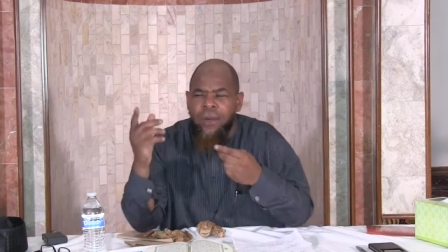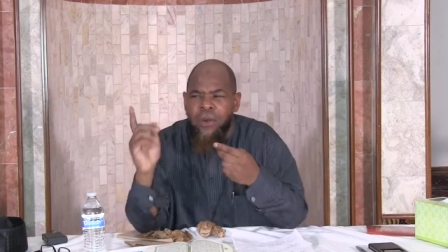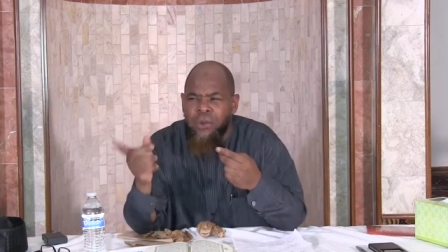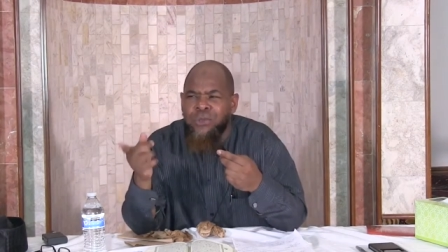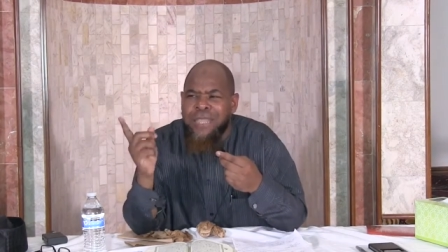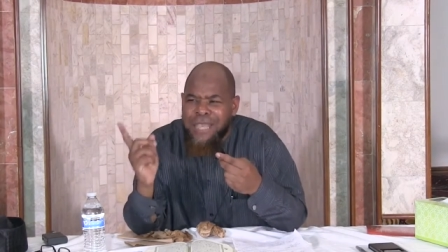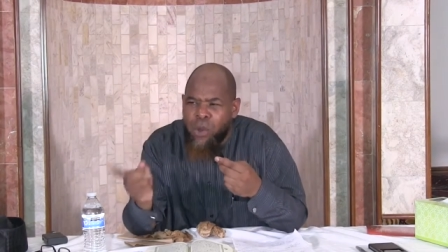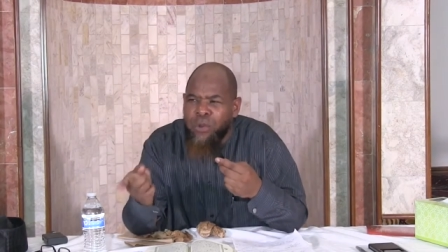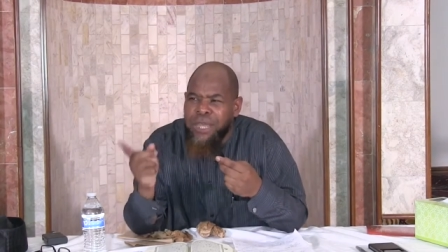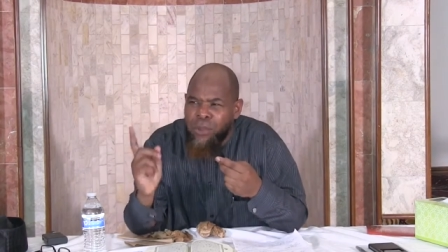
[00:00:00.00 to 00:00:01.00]
Who's the
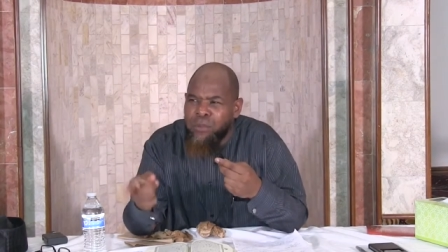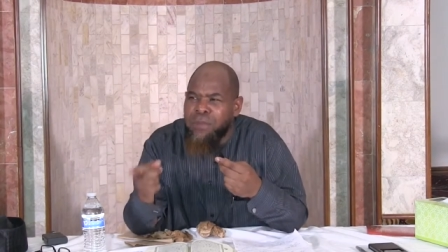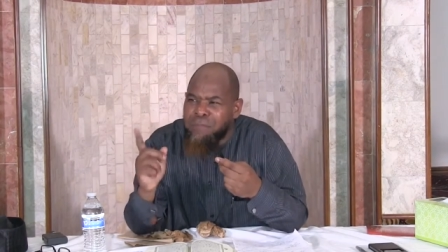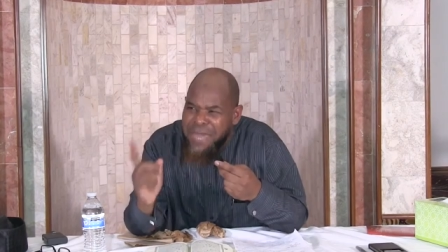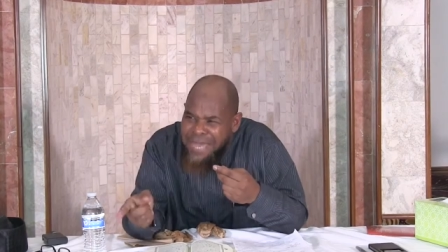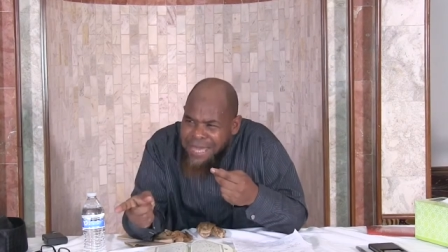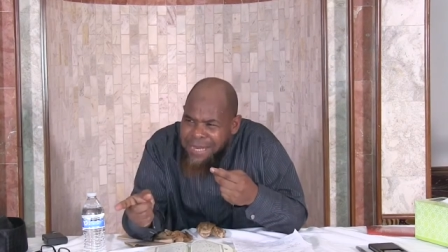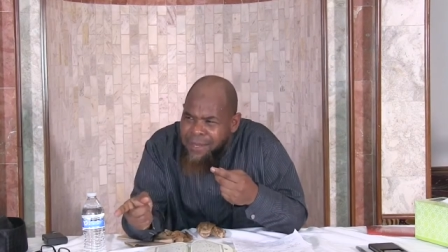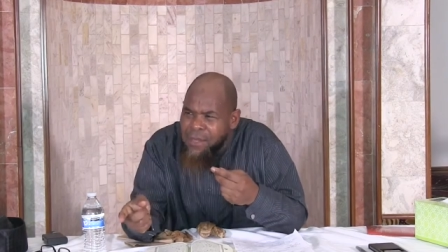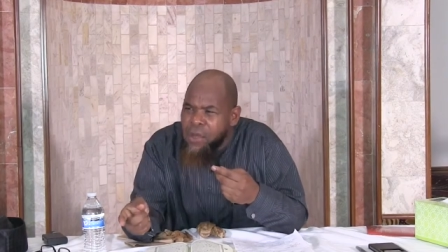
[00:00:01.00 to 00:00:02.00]
only human
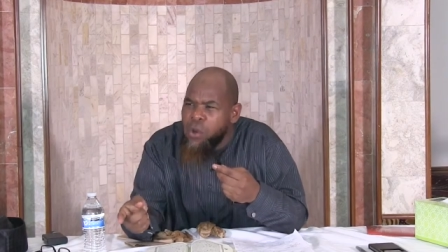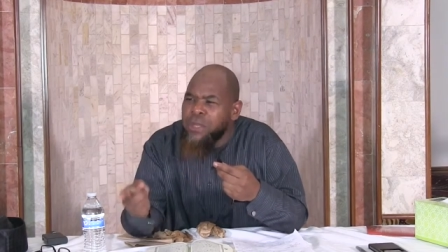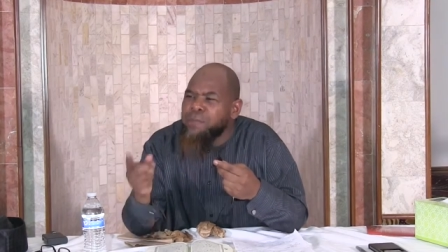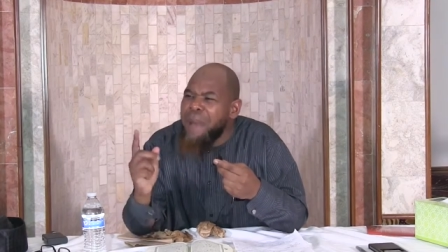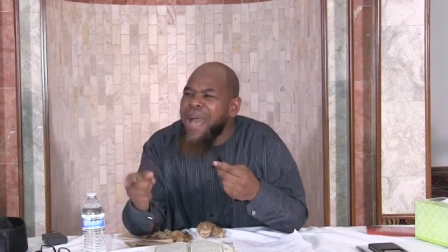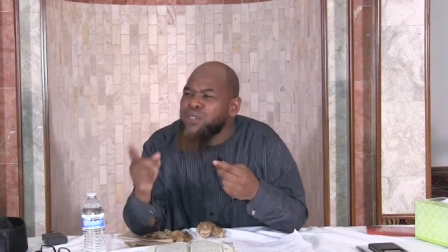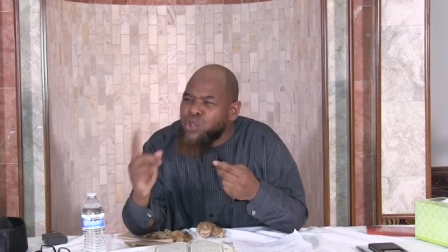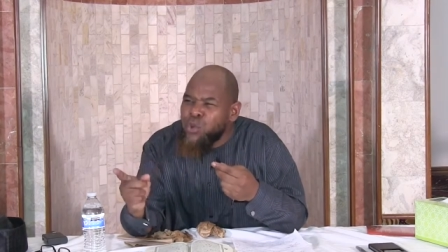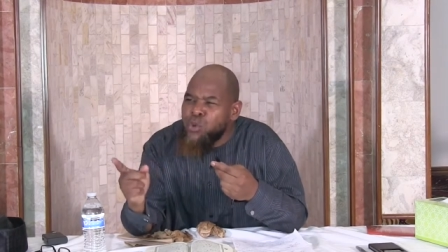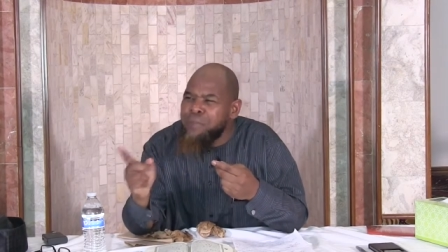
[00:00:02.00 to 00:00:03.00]
being who is
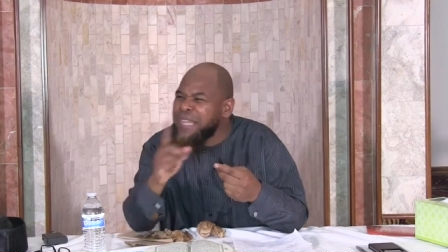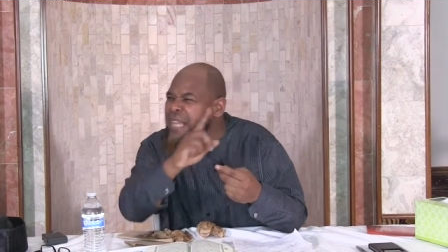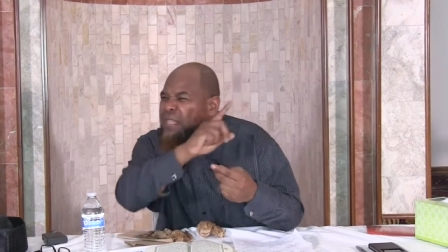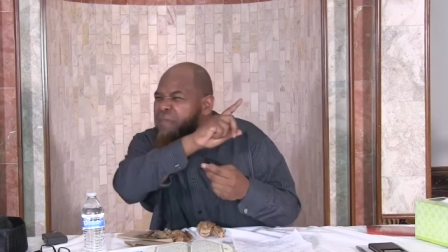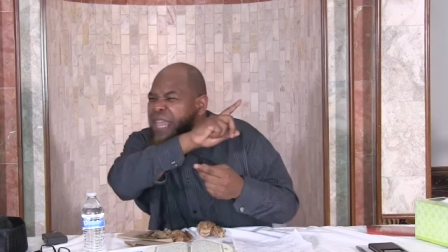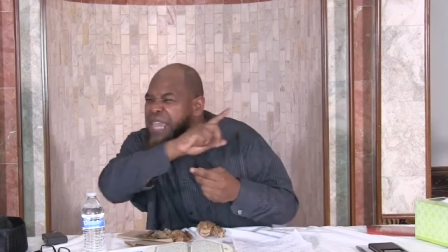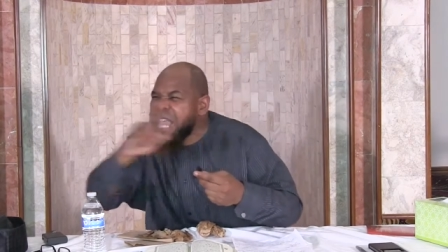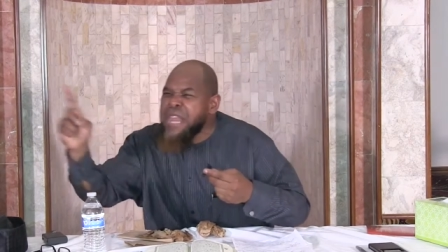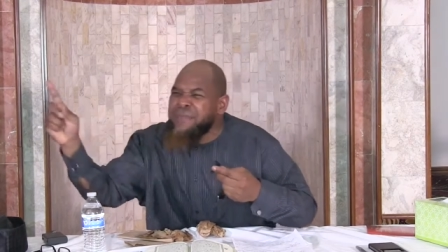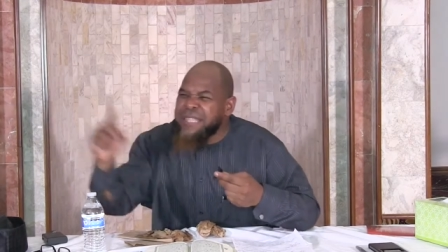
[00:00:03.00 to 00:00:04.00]
ma'asum, he doesn't make
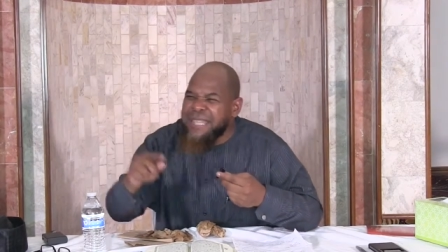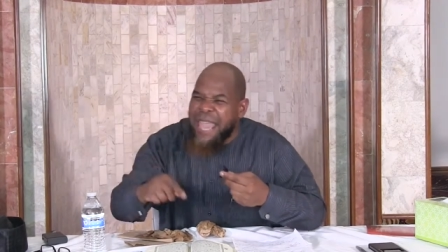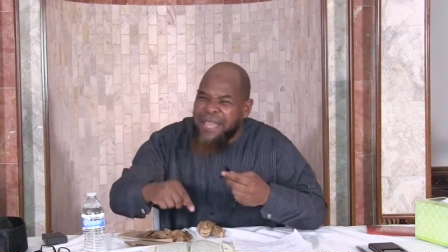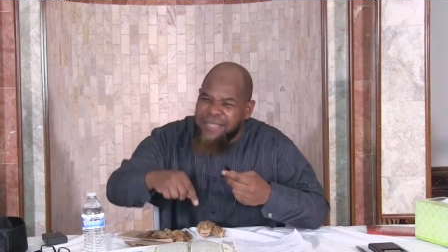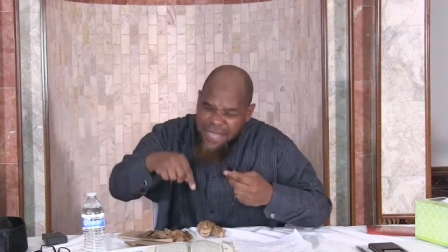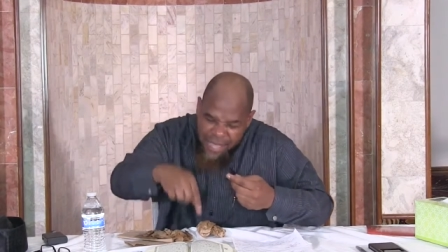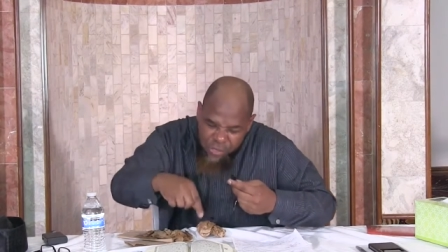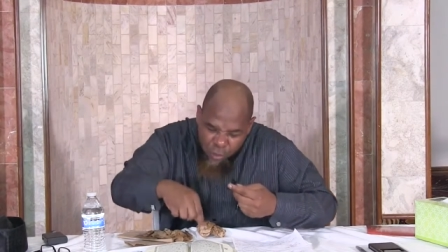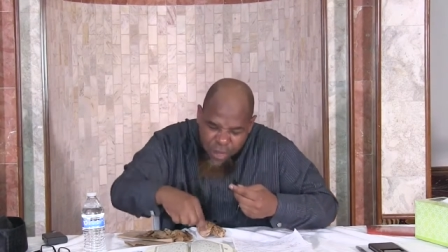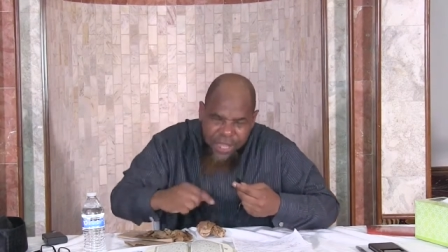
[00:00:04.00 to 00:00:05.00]
any mistakes
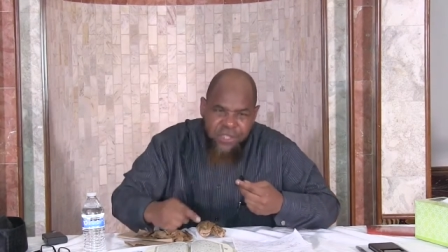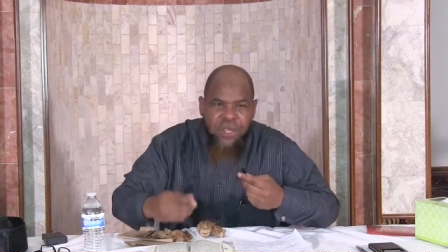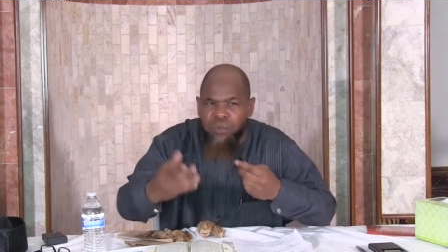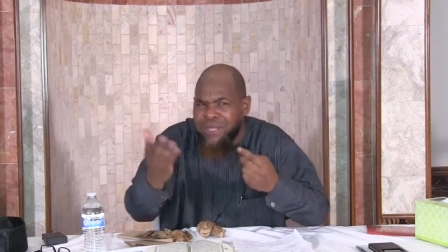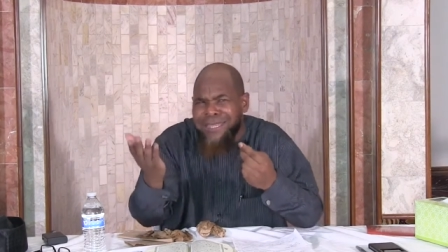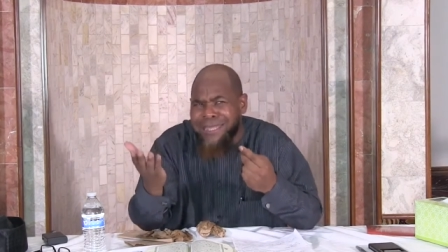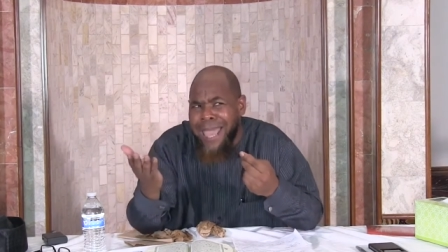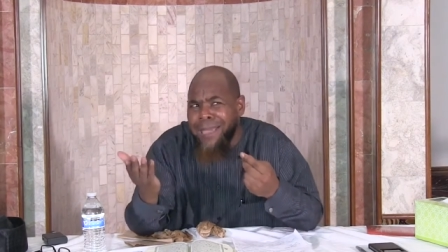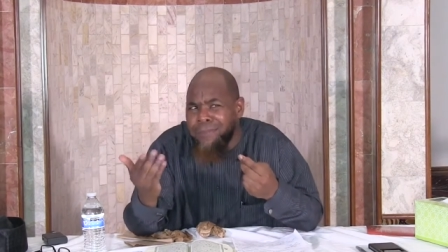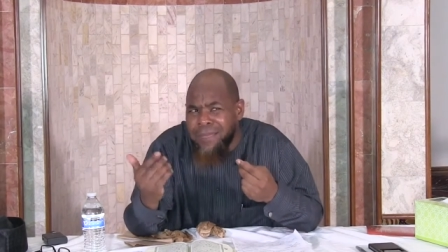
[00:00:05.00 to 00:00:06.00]
in the religion? What's his
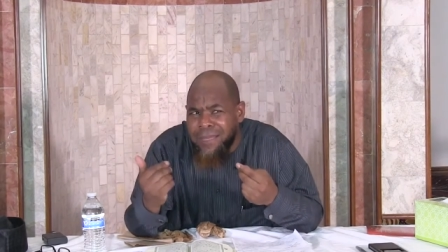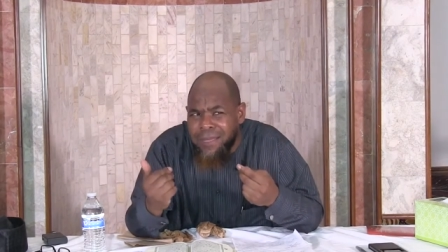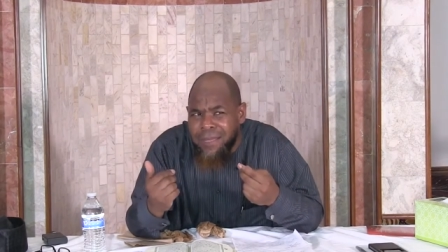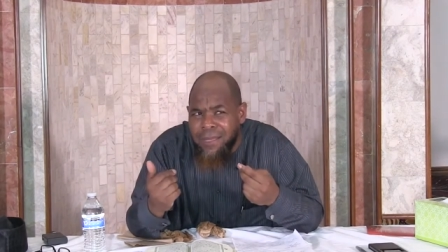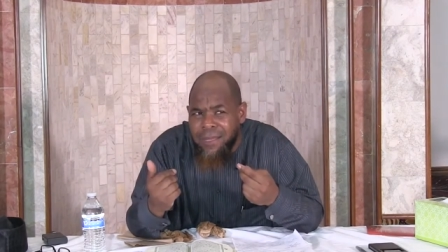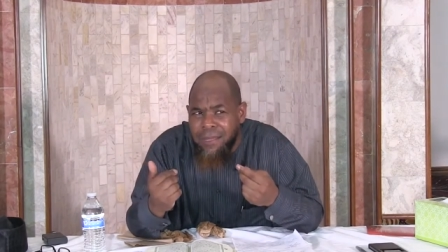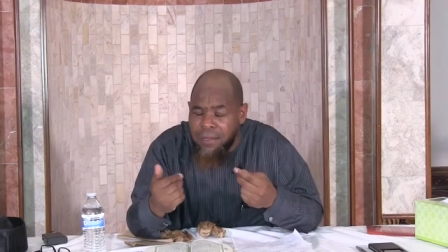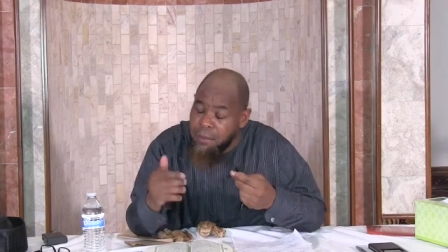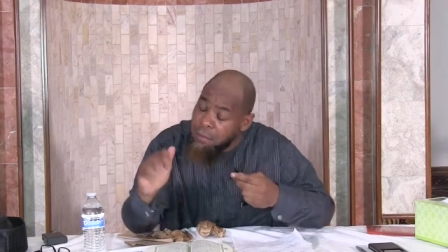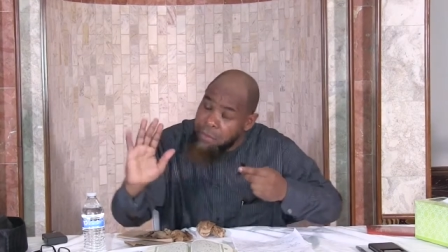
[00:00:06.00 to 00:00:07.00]
name?
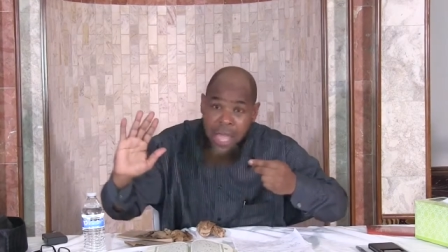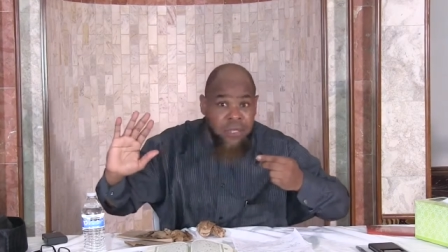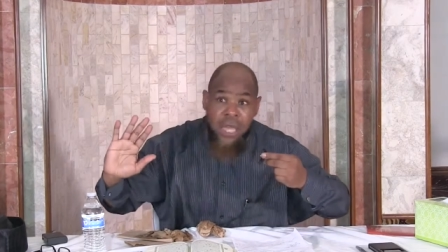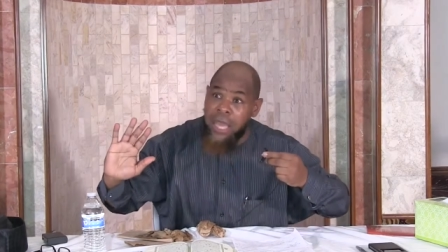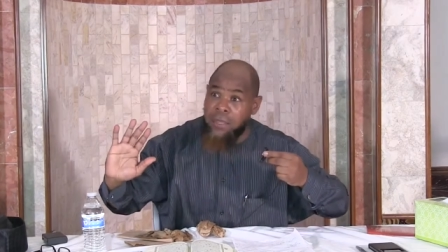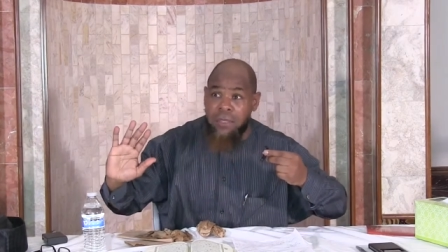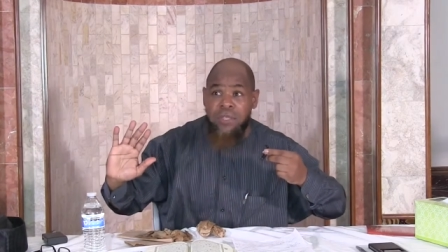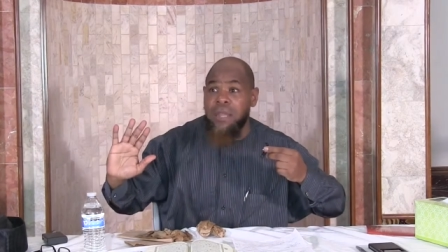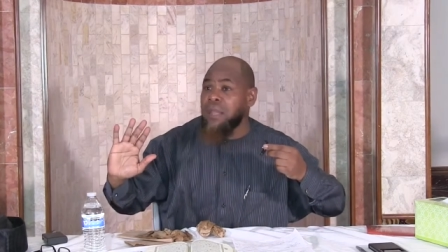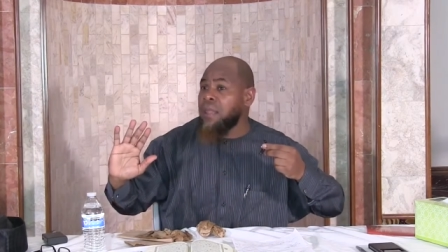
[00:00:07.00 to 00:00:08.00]
That's it.
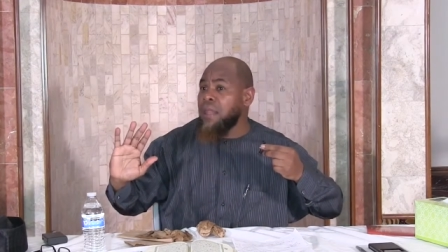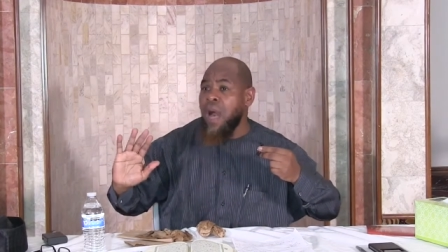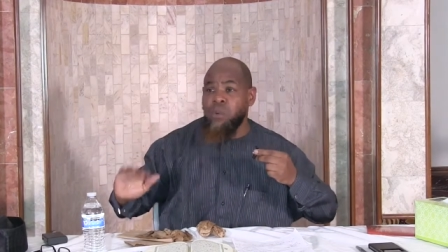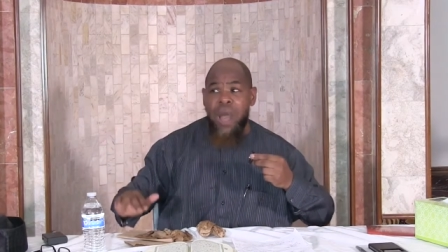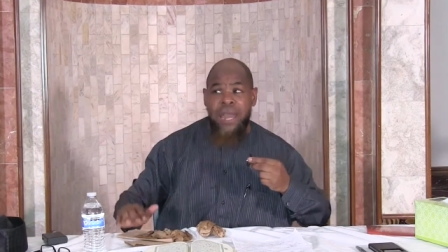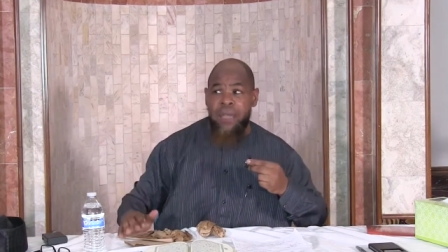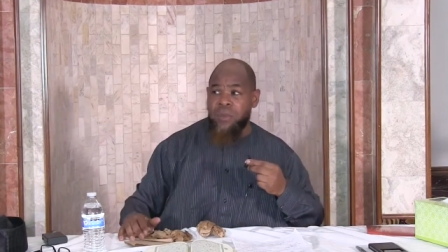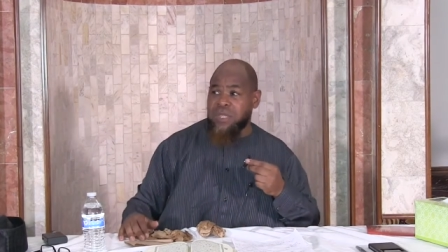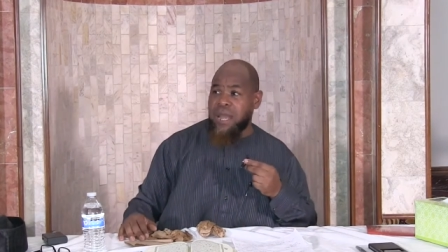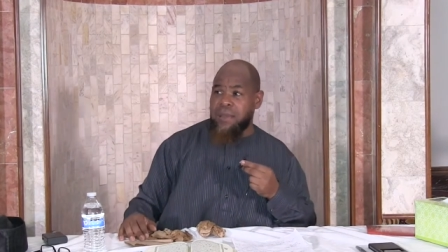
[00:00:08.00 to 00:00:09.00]
So, Sallallahu Alaihi
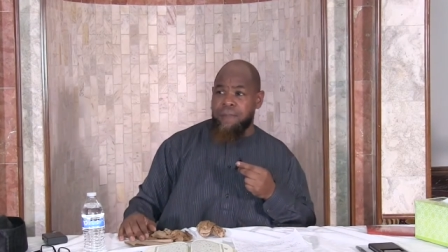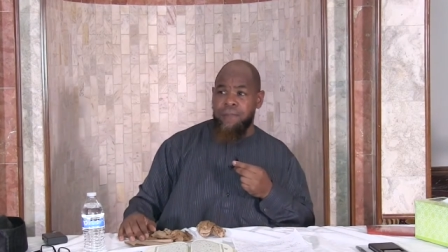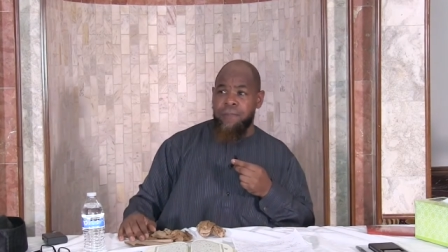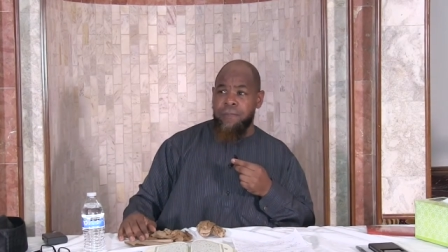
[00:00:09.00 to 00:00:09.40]
Wasallam.